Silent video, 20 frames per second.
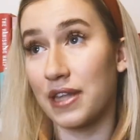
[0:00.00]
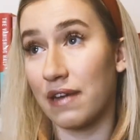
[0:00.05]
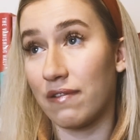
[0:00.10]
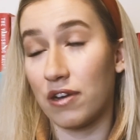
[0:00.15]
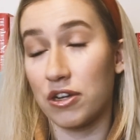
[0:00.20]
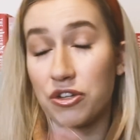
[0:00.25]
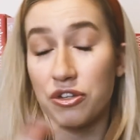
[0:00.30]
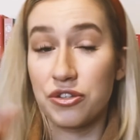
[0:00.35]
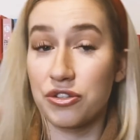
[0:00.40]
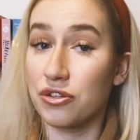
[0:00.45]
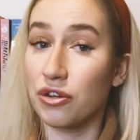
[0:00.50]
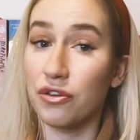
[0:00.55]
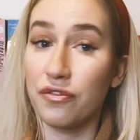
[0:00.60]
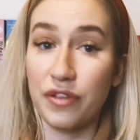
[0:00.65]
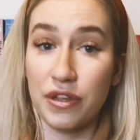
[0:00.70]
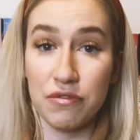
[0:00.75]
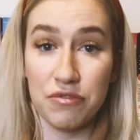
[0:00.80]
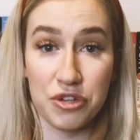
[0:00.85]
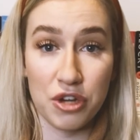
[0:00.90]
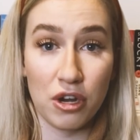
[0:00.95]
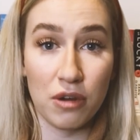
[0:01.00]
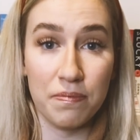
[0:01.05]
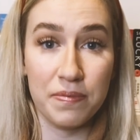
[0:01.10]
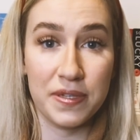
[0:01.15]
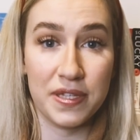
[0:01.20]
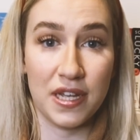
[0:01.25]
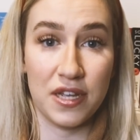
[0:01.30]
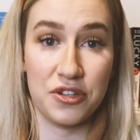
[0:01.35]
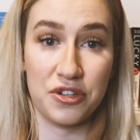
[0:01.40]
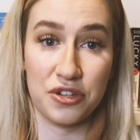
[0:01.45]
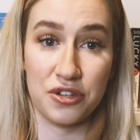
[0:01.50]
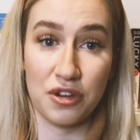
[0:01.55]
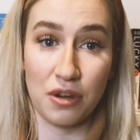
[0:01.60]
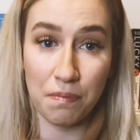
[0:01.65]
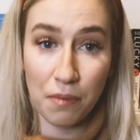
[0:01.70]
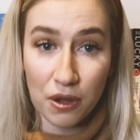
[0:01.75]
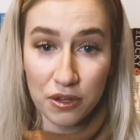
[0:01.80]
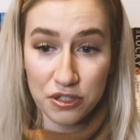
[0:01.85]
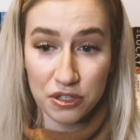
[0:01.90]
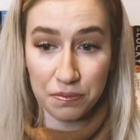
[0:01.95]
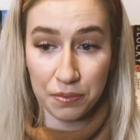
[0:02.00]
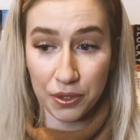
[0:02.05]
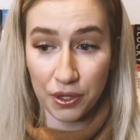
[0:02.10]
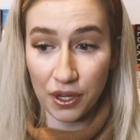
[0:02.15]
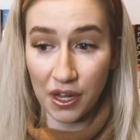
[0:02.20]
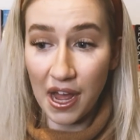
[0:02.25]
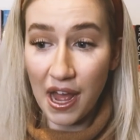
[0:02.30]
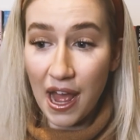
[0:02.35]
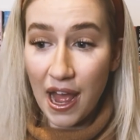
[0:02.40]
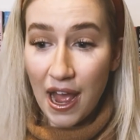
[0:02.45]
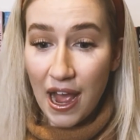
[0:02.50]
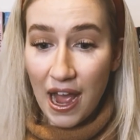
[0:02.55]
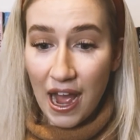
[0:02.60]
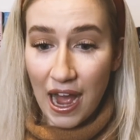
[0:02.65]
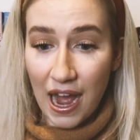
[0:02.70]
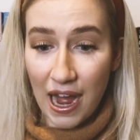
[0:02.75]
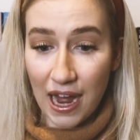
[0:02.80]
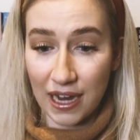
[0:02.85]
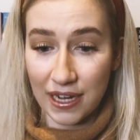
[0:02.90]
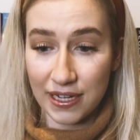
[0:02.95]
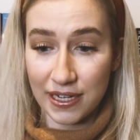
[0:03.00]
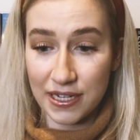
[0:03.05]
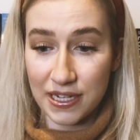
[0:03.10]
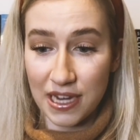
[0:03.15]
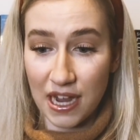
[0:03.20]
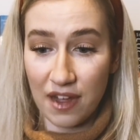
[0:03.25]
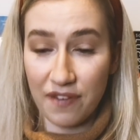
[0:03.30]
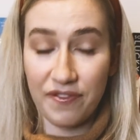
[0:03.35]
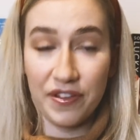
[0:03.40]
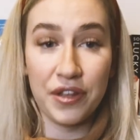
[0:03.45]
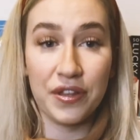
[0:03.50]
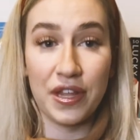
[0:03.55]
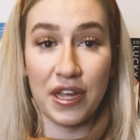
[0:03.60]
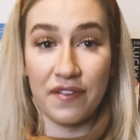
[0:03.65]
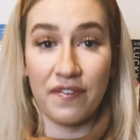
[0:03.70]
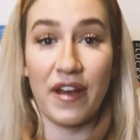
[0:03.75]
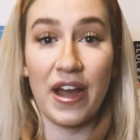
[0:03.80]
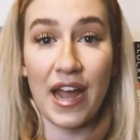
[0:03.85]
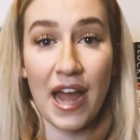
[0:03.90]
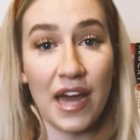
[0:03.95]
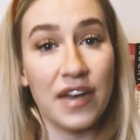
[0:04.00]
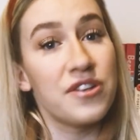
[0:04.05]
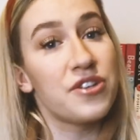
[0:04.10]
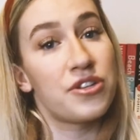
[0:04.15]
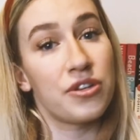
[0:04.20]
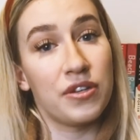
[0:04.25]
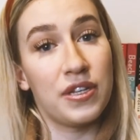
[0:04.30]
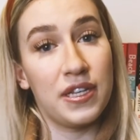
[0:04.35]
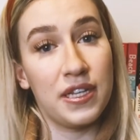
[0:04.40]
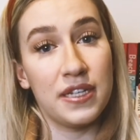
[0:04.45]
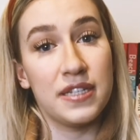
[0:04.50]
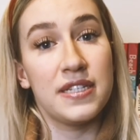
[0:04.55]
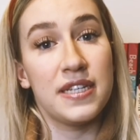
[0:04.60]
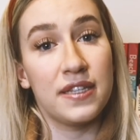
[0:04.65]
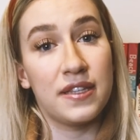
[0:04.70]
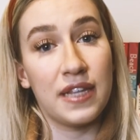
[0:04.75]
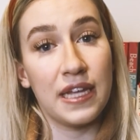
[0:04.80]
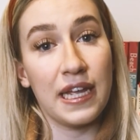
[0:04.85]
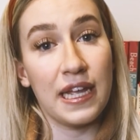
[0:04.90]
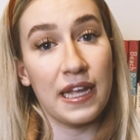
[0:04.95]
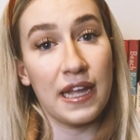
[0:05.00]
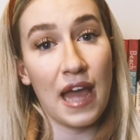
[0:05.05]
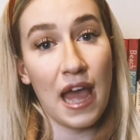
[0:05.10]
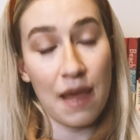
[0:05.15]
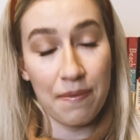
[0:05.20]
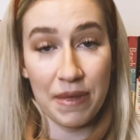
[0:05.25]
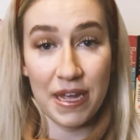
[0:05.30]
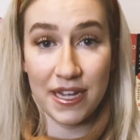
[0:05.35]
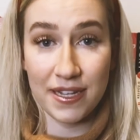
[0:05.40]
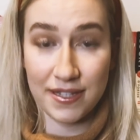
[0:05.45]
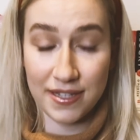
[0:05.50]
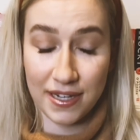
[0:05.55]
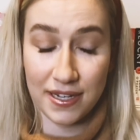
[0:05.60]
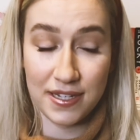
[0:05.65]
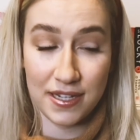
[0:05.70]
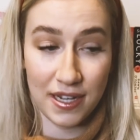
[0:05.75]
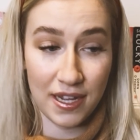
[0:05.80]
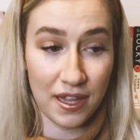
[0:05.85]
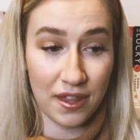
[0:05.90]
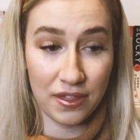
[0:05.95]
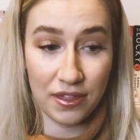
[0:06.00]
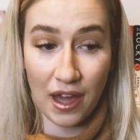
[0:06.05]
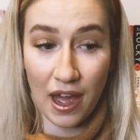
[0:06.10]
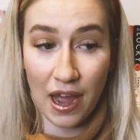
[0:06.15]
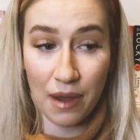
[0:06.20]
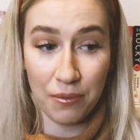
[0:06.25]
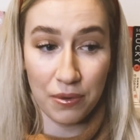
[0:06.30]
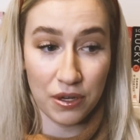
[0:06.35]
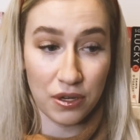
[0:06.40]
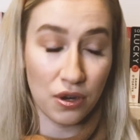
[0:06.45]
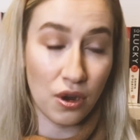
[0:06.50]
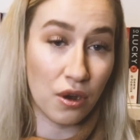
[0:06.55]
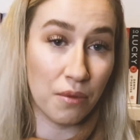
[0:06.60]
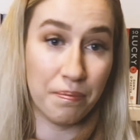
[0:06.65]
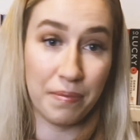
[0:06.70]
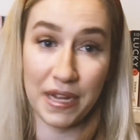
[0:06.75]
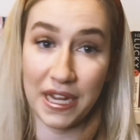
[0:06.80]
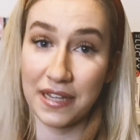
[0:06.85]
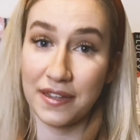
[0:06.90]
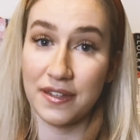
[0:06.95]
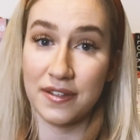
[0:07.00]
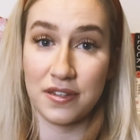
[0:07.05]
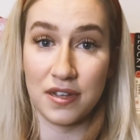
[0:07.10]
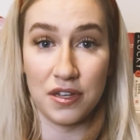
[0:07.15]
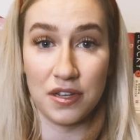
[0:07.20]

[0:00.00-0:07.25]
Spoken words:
There are just so few jobs that it's just not possible. And I feel that if I hadn't done this, the MA at City, that I would not be in this